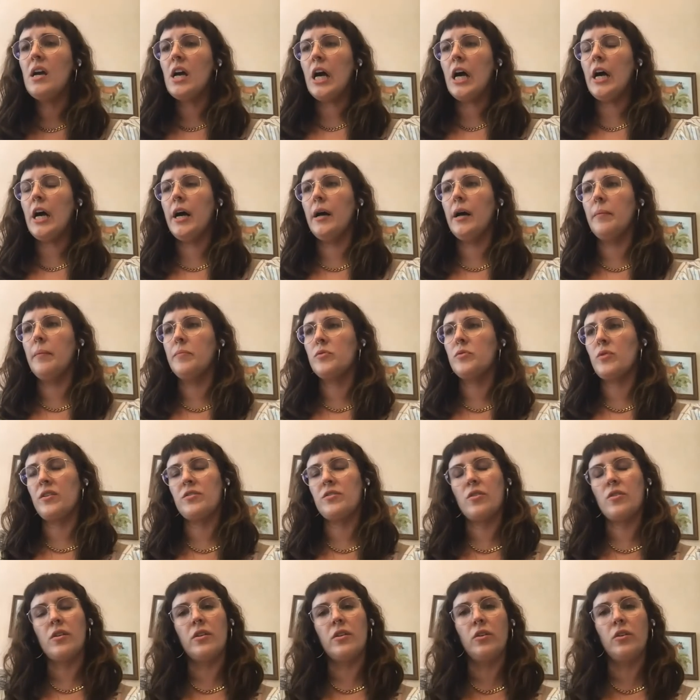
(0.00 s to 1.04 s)
So I
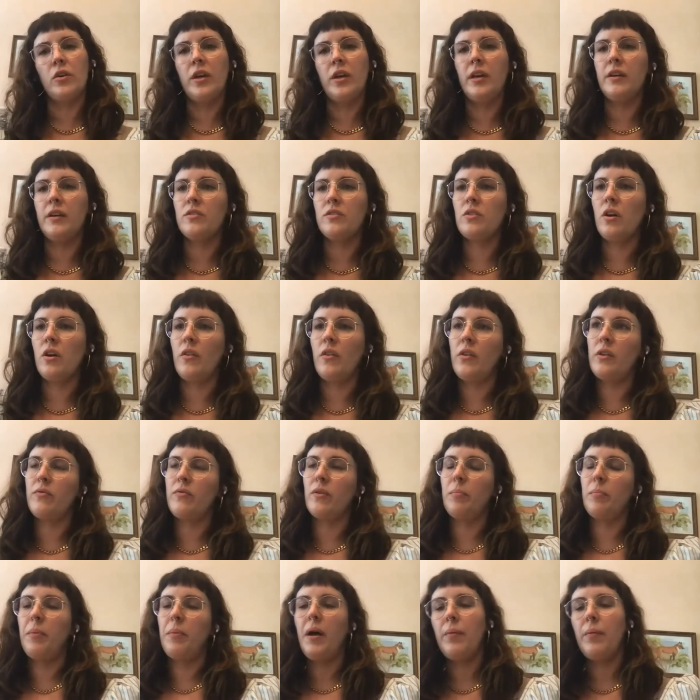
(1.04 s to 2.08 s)
started looking into all the
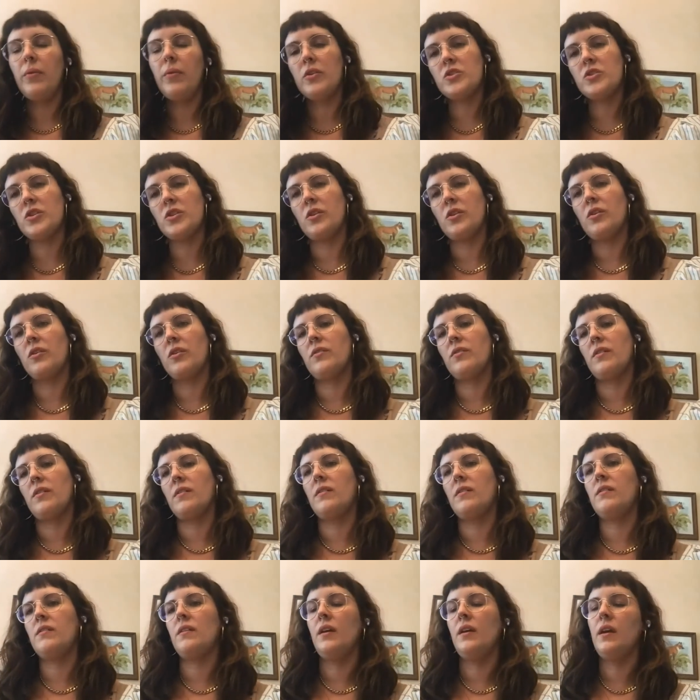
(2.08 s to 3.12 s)
different publishers
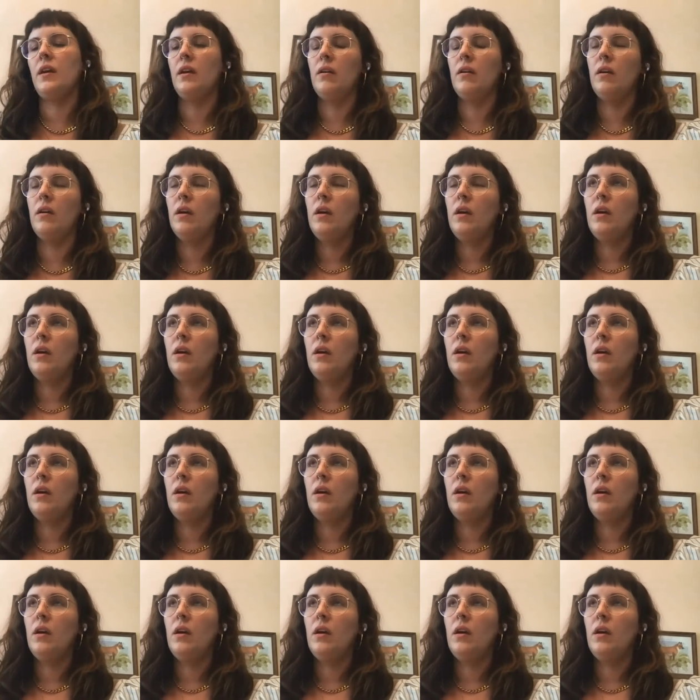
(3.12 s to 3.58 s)
and seeing,